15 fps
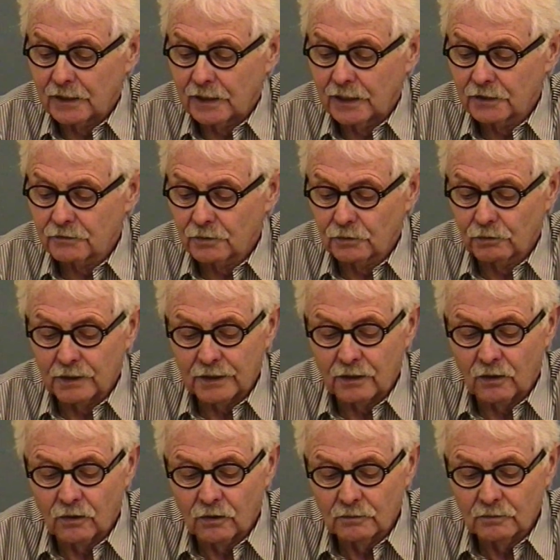Kids were running
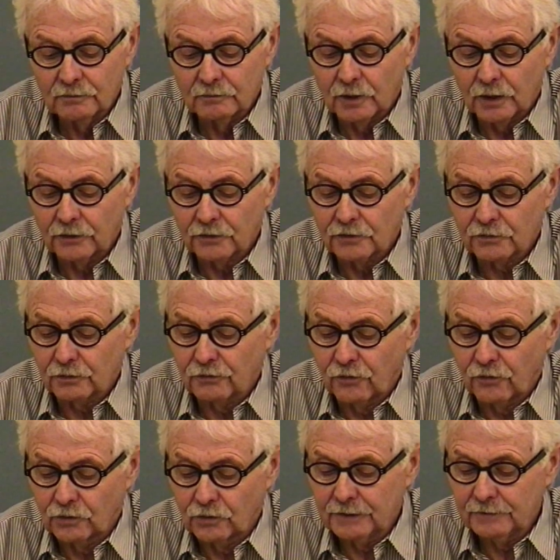home. Mothers were
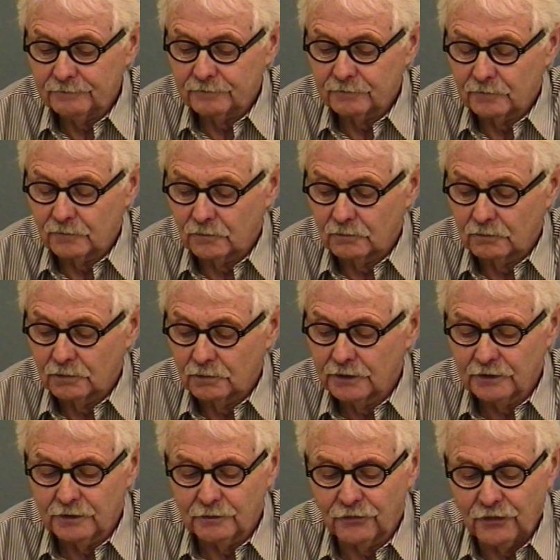phoning. What
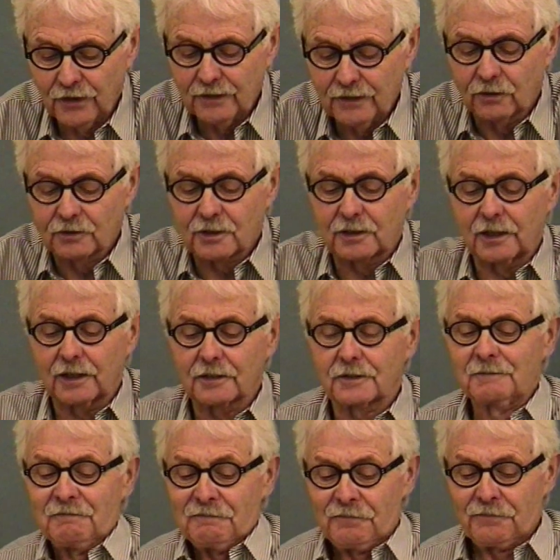did you feed those
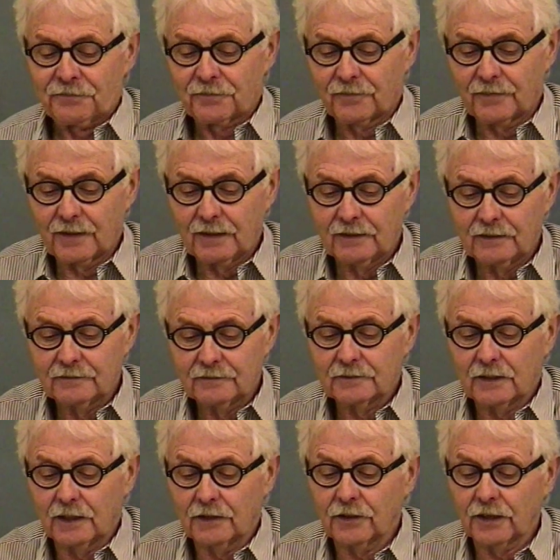kids?
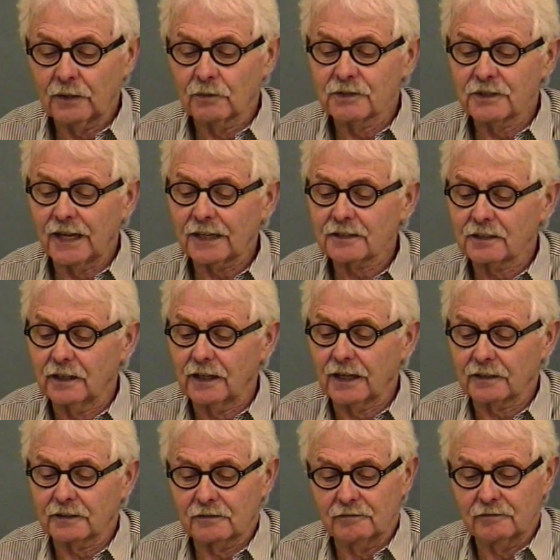I think it was
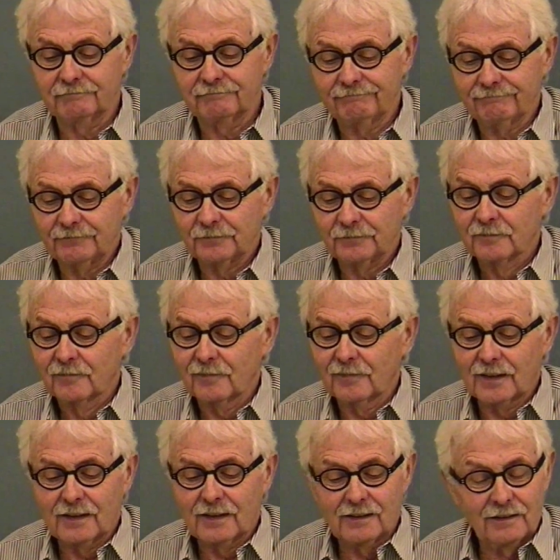X-Lax.
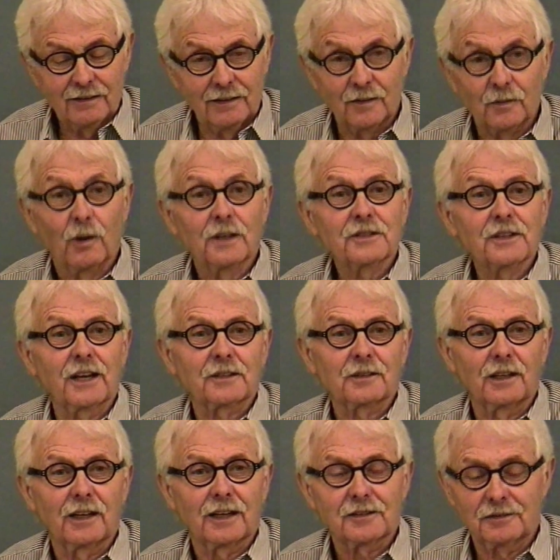It was
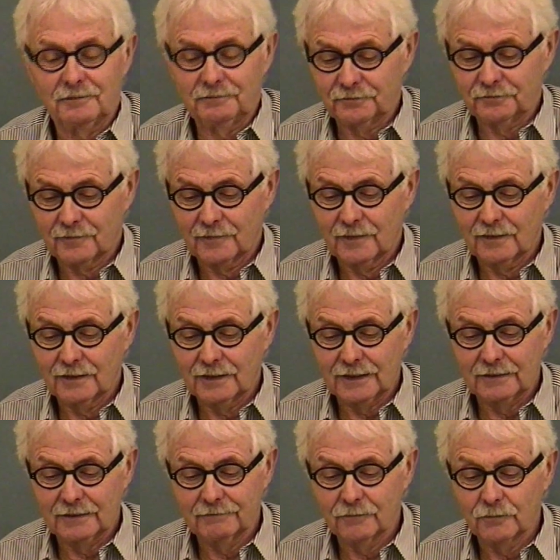X-Lax.
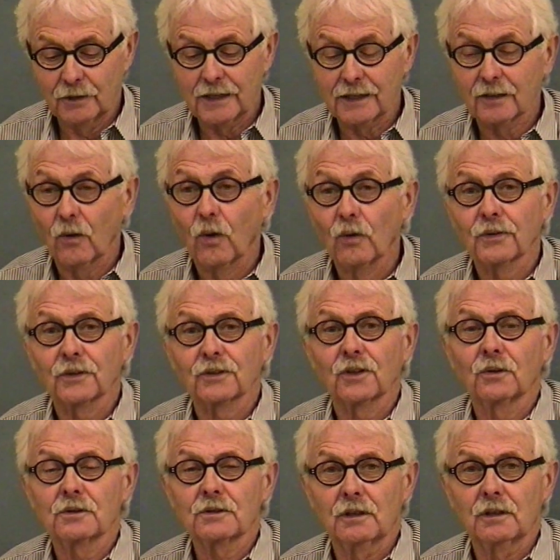We had
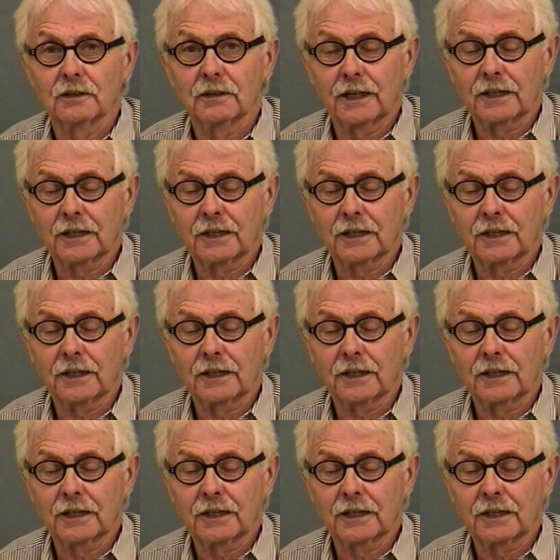overdosed on